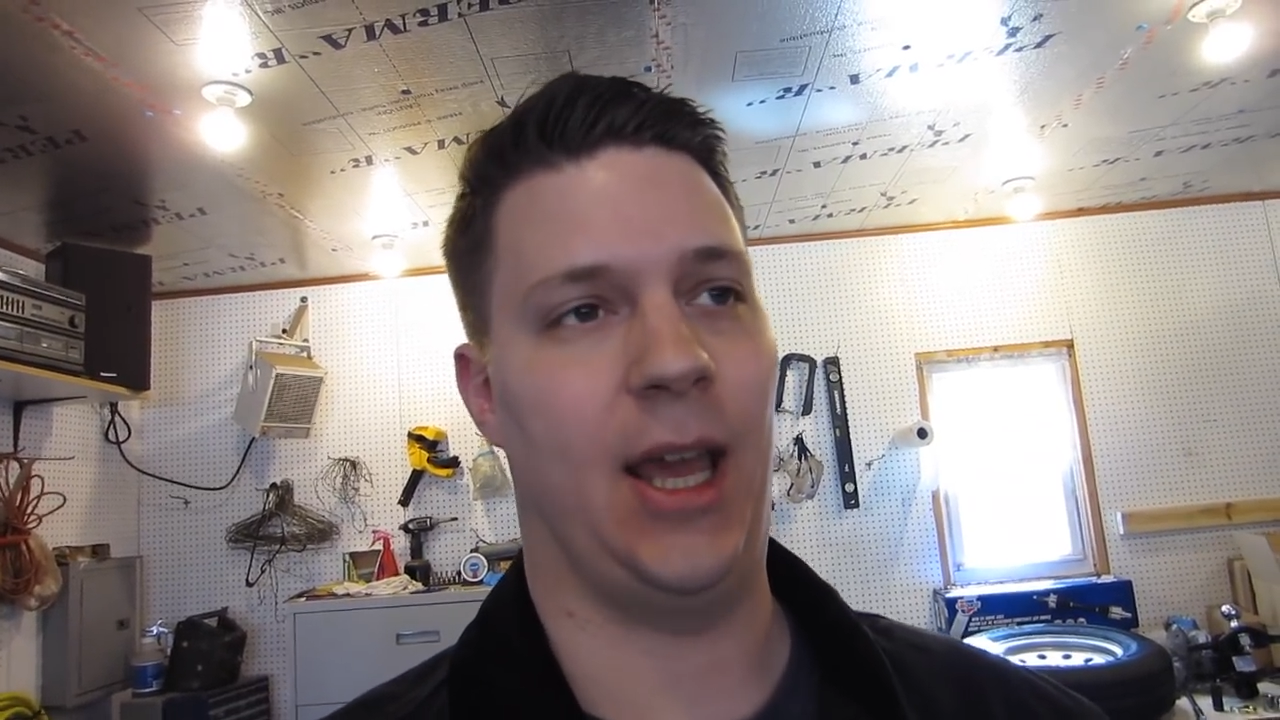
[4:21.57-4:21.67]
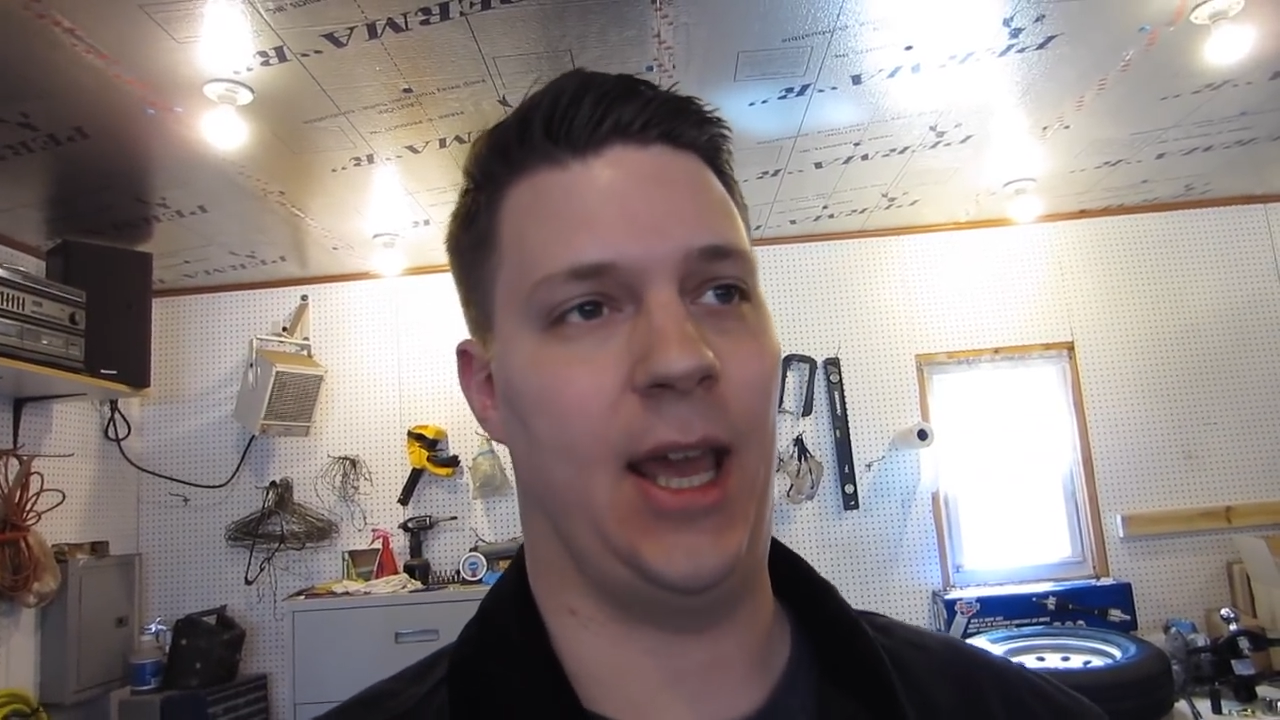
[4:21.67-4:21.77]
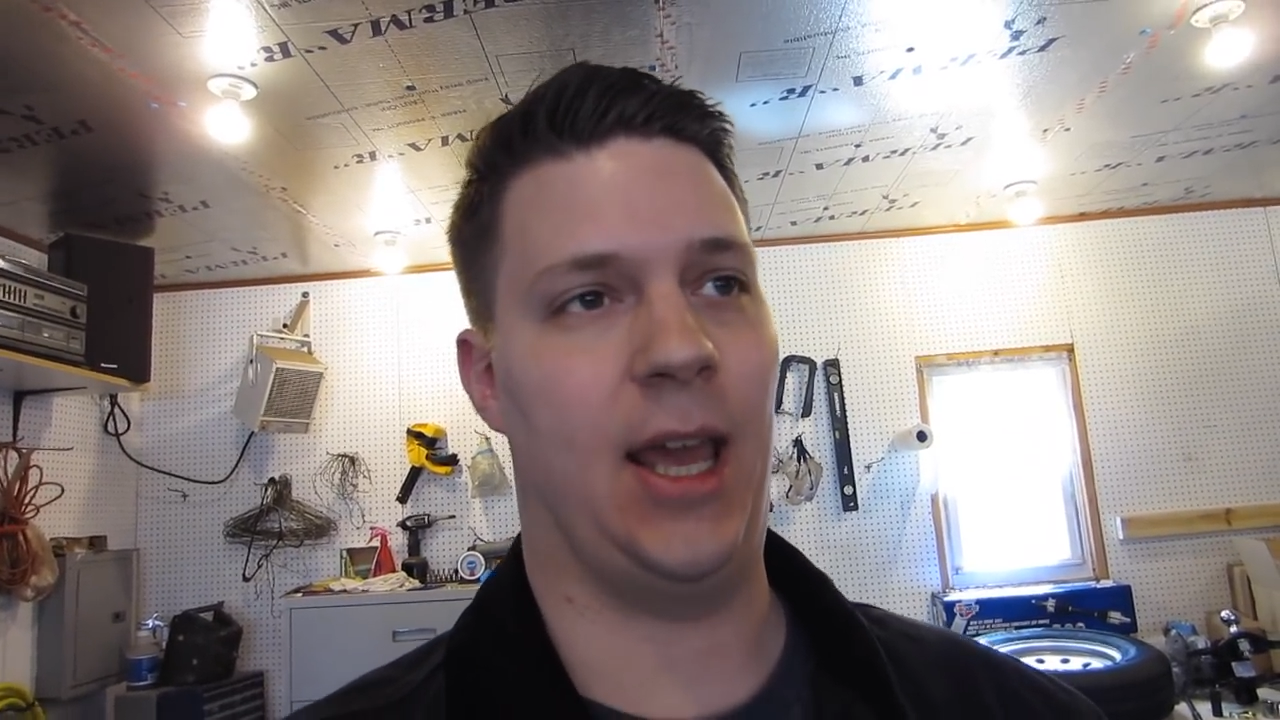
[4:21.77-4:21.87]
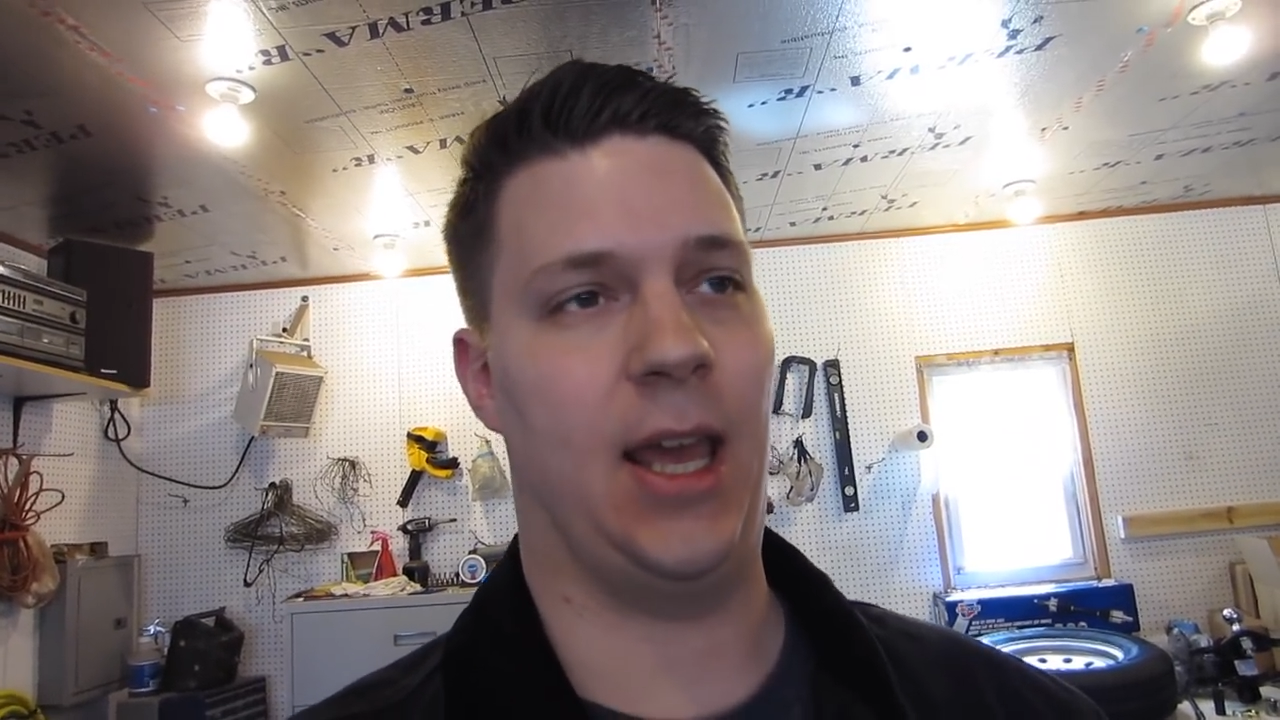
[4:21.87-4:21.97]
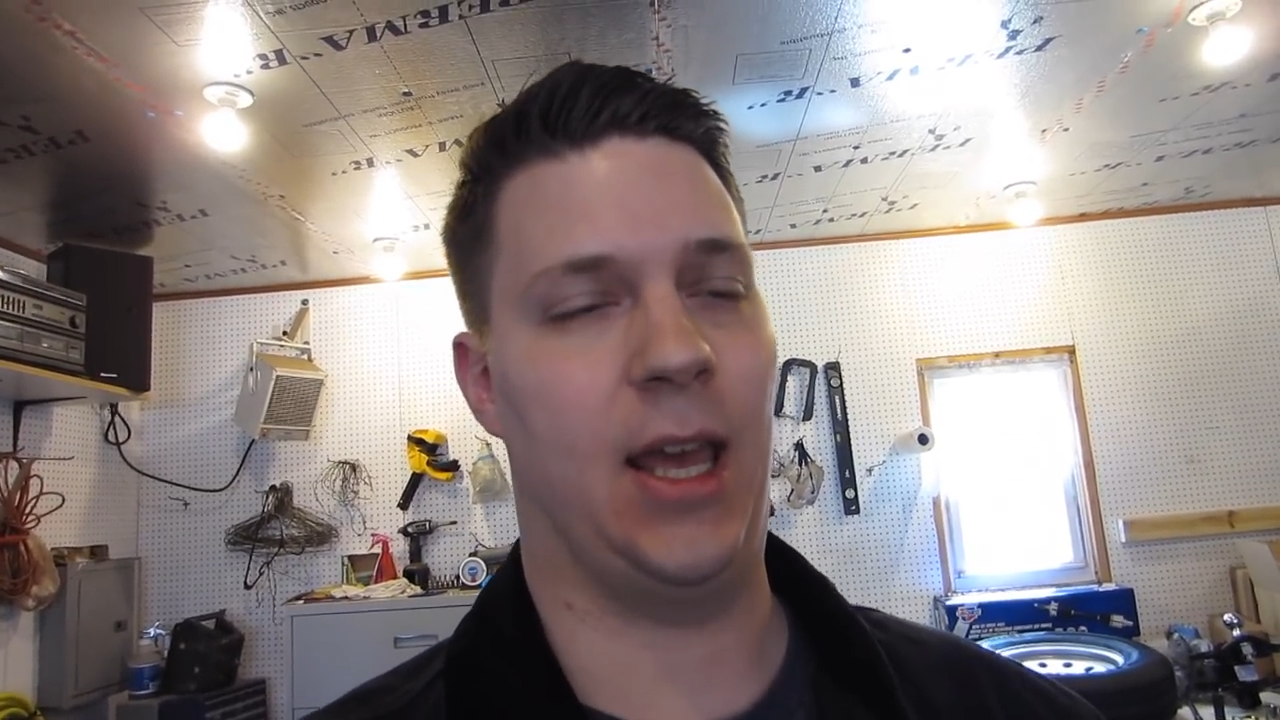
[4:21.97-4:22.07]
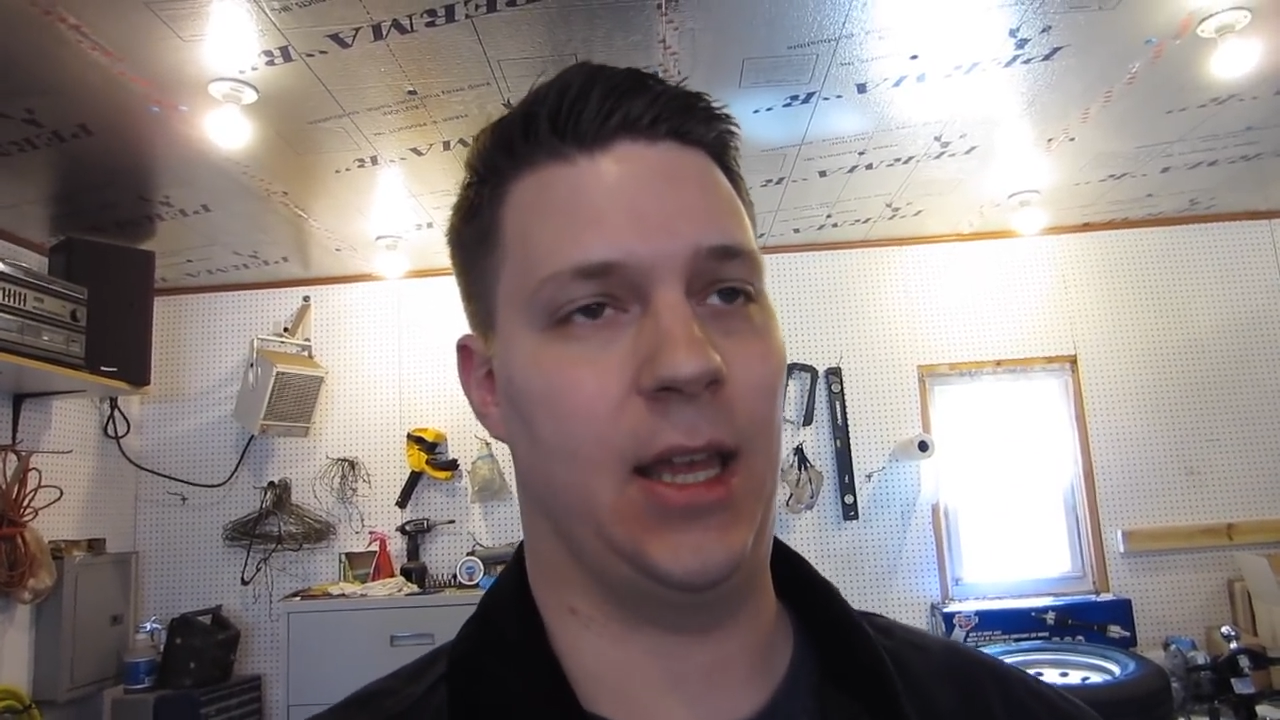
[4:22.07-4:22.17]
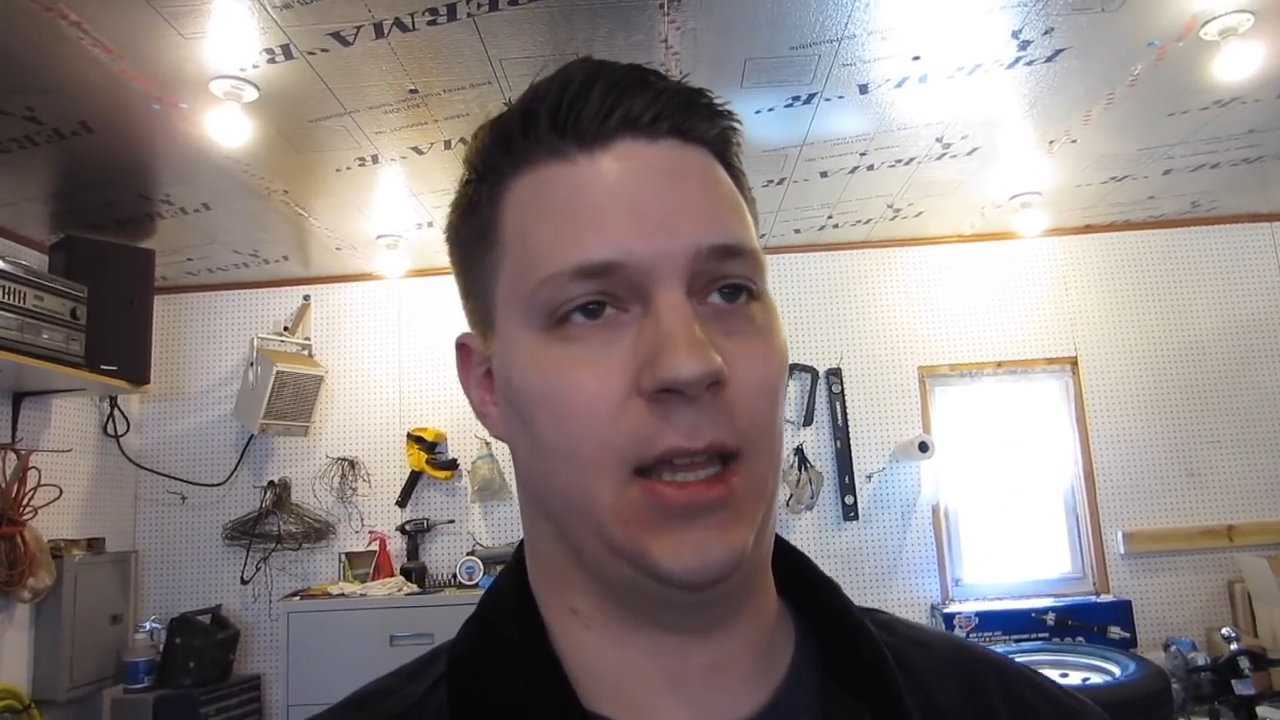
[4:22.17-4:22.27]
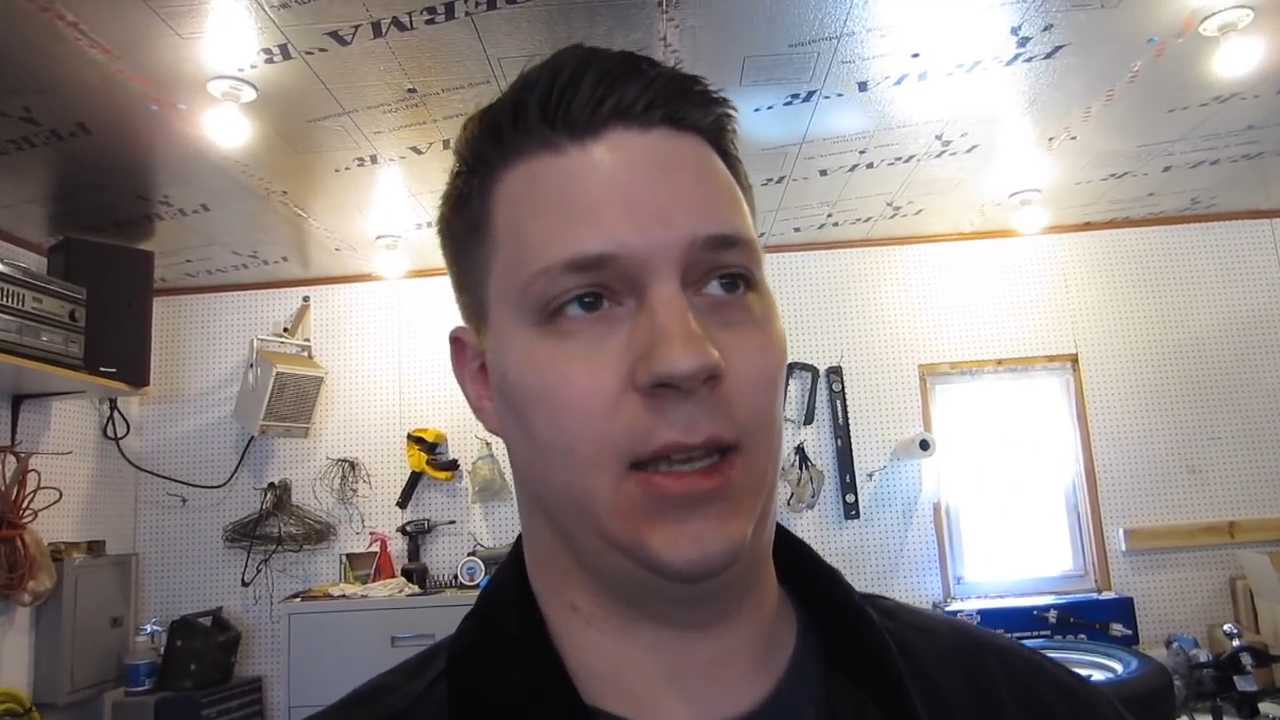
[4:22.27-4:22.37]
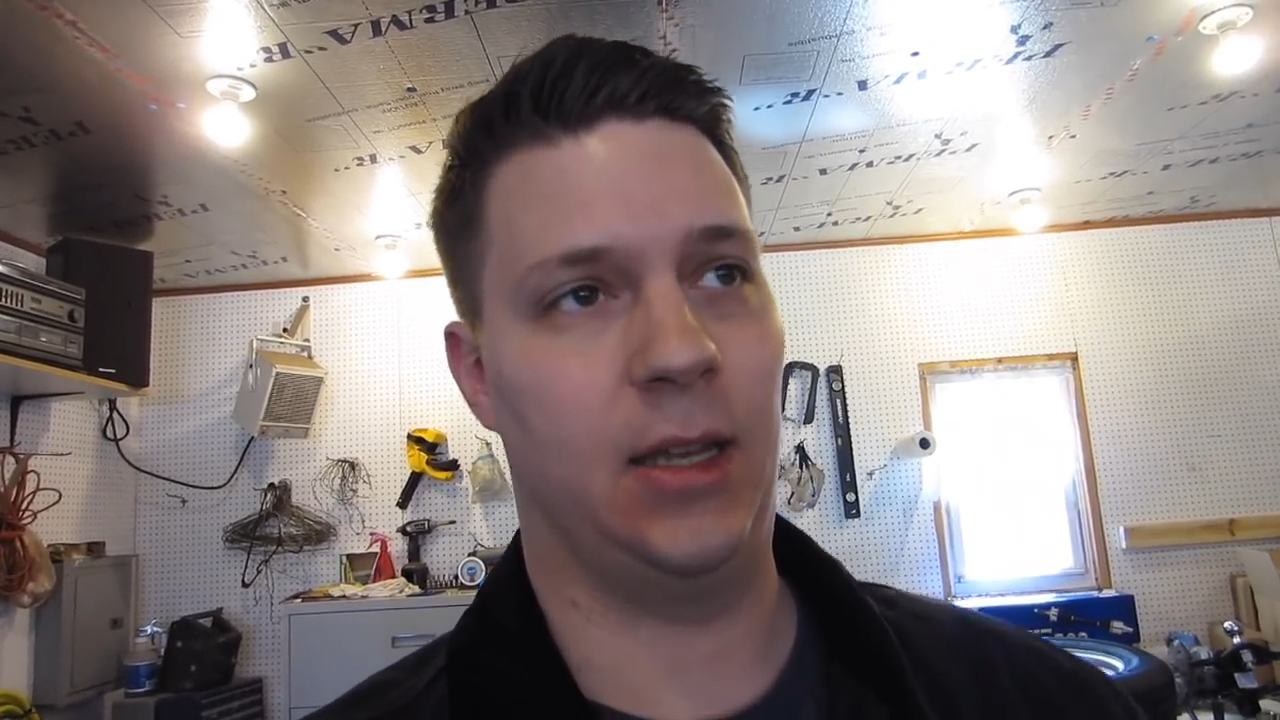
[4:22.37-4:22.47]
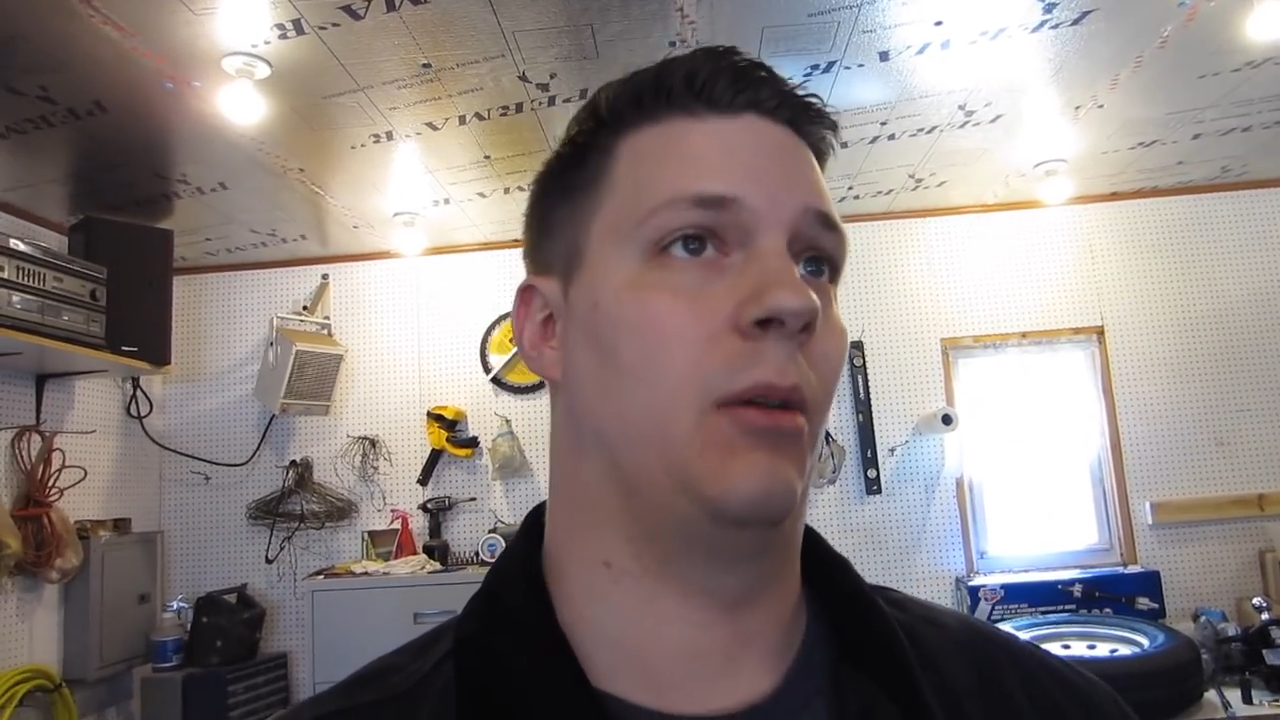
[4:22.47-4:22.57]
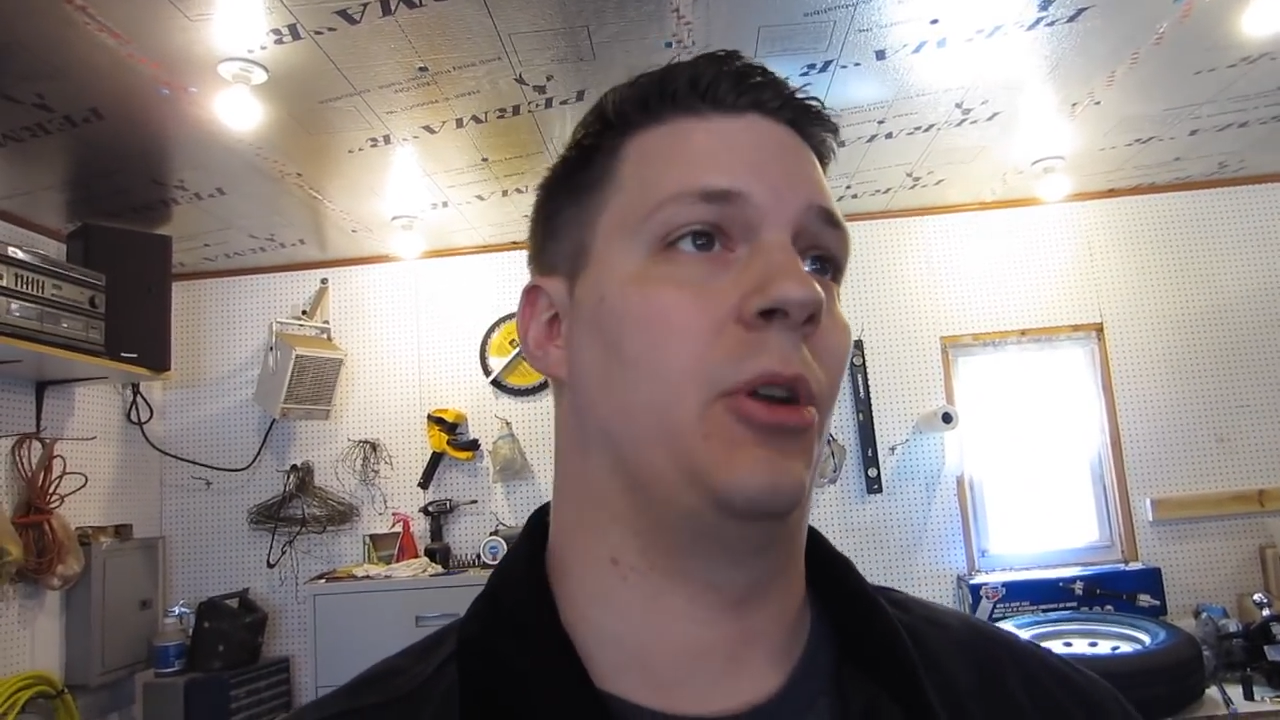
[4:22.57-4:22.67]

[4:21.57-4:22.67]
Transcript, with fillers: and I'm